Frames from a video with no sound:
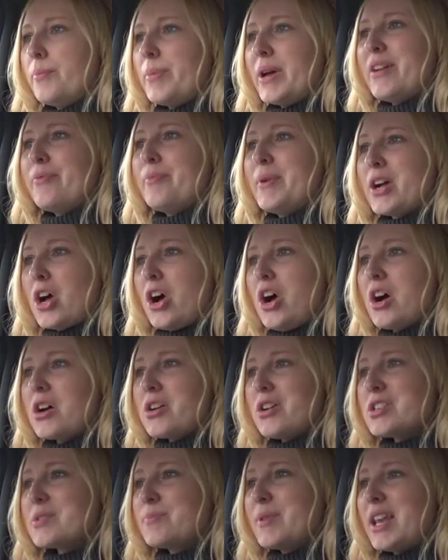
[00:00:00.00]
but if my car
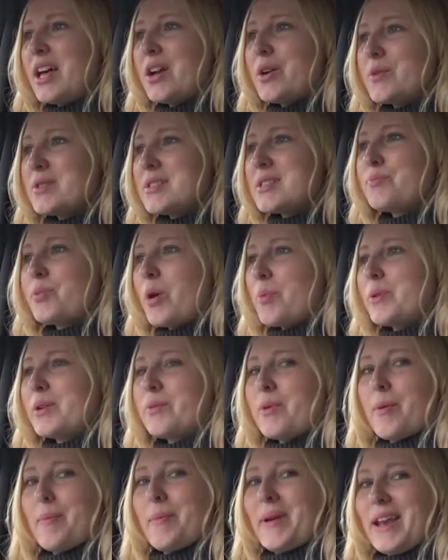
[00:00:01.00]
costs me though, it probably
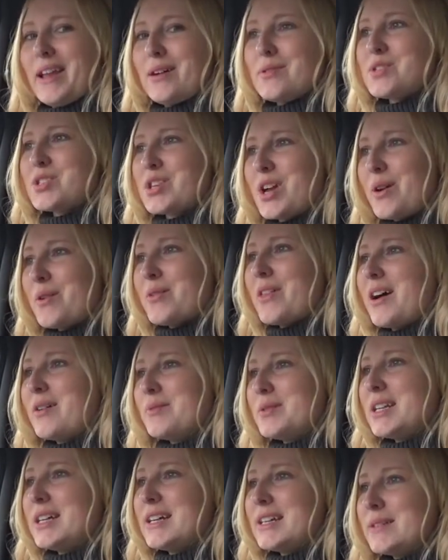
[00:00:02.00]
won't be allowed to go
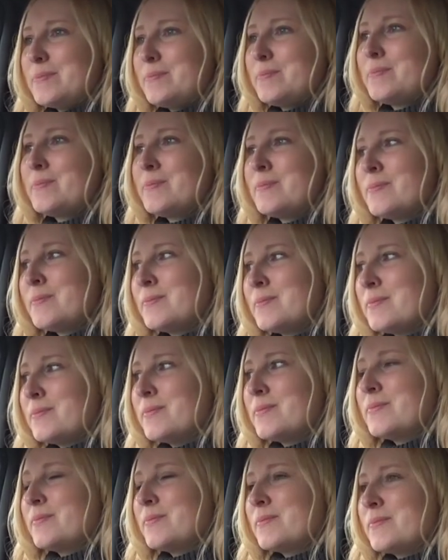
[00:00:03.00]
there will I?
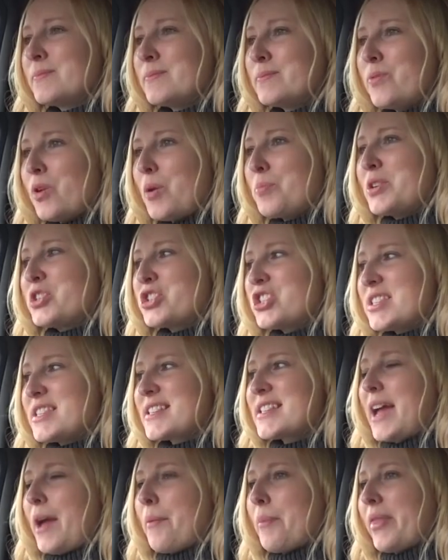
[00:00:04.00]
Probably should
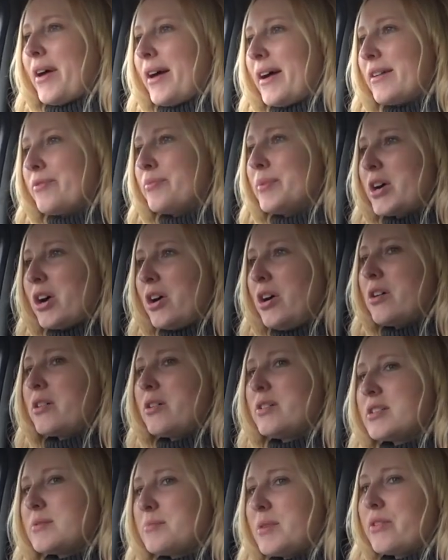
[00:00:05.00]
skip that if my car
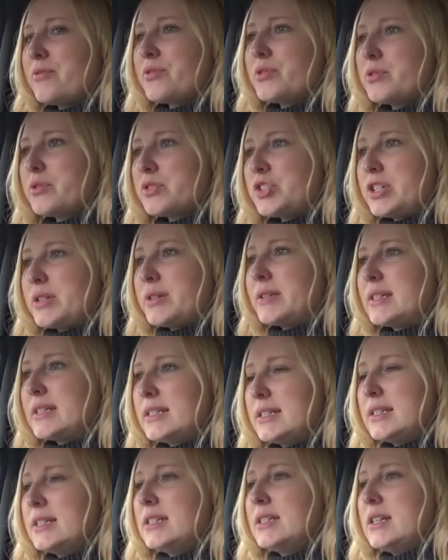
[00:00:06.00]
costs me a
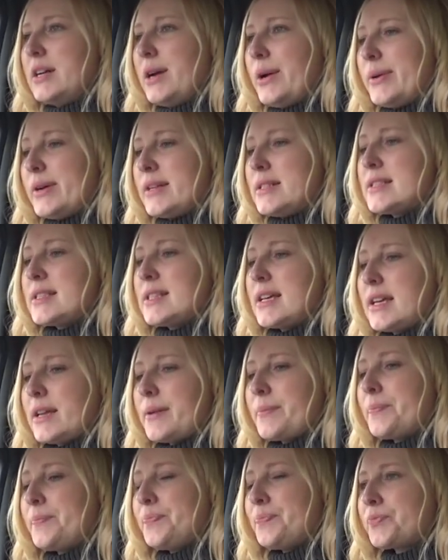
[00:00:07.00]
fortune. We'll
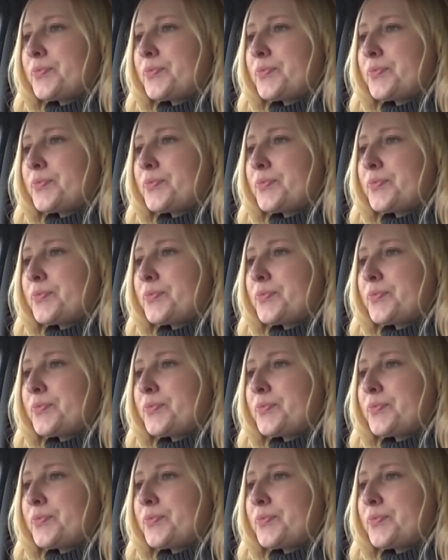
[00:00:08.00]
see.